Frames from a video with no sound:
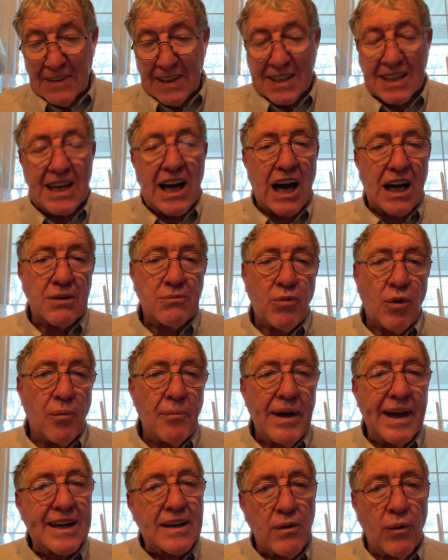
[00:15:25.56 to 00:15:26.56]
God will
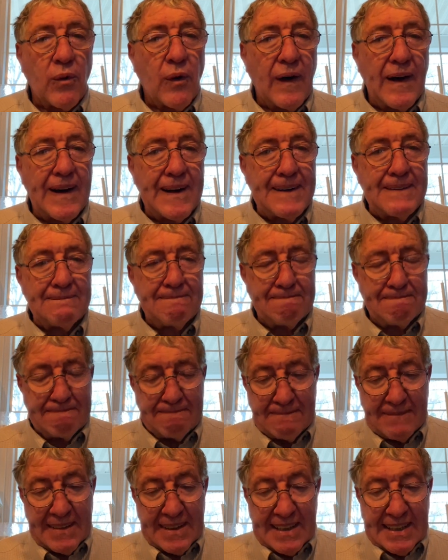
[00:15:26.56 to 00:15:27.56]
make a way.
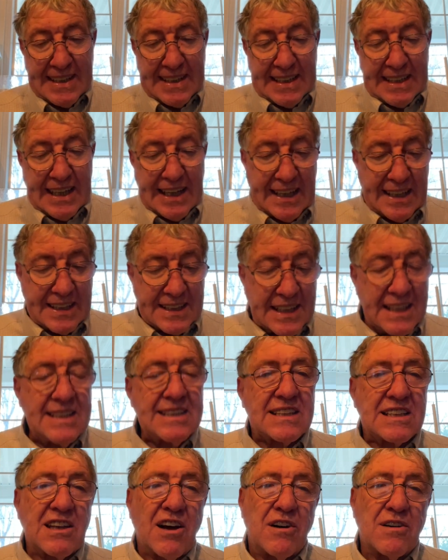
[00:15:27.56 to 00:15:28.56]

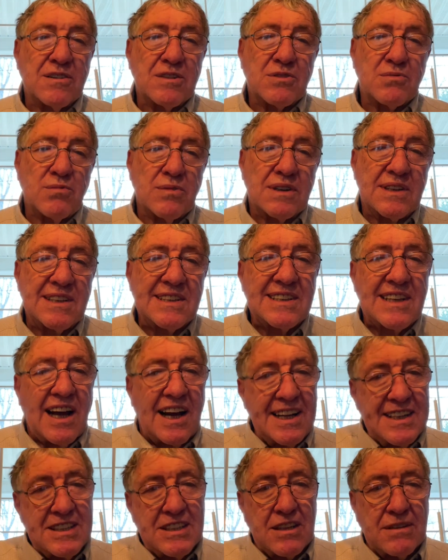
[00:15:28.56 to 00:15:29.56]
these songs were
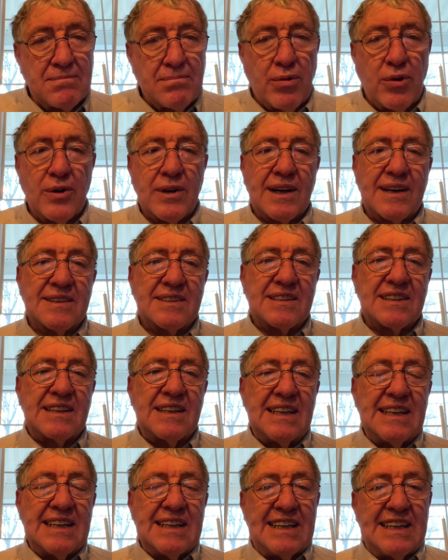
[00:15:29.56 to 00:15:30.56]
designed to put us
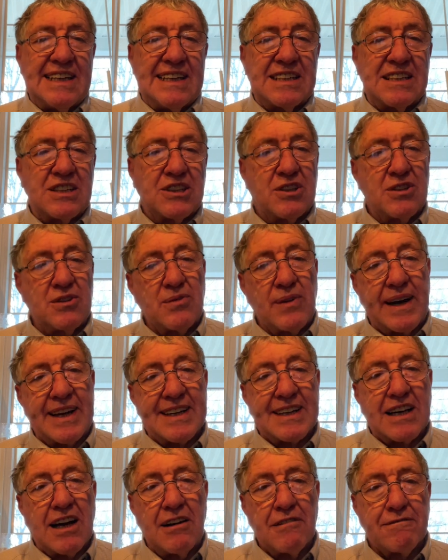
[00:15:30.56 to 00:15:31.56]
into a
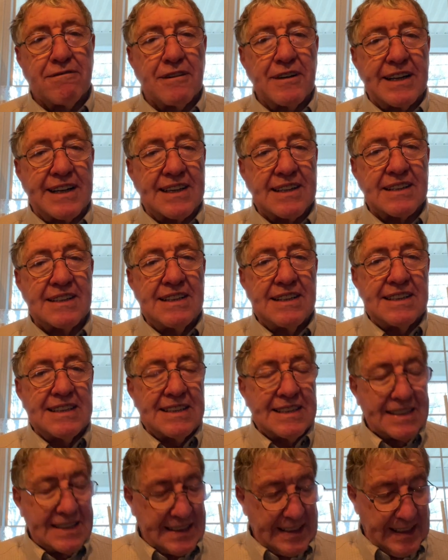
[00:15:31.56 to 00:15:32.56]
comforting
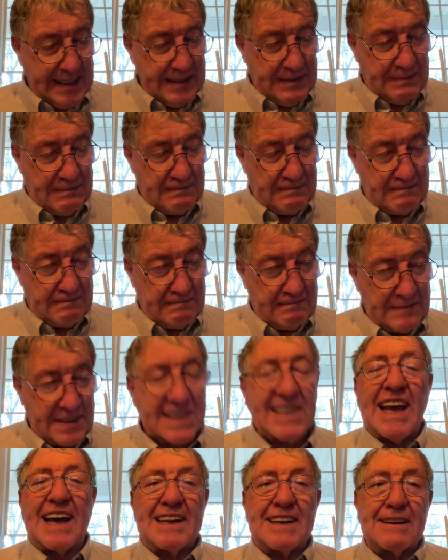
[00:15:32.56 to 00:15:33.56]

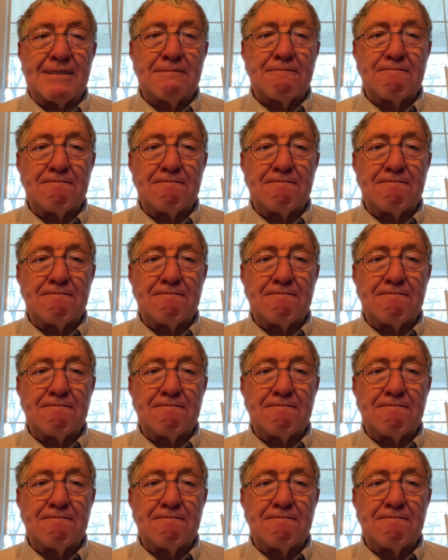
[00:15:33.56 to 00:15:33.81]
setting.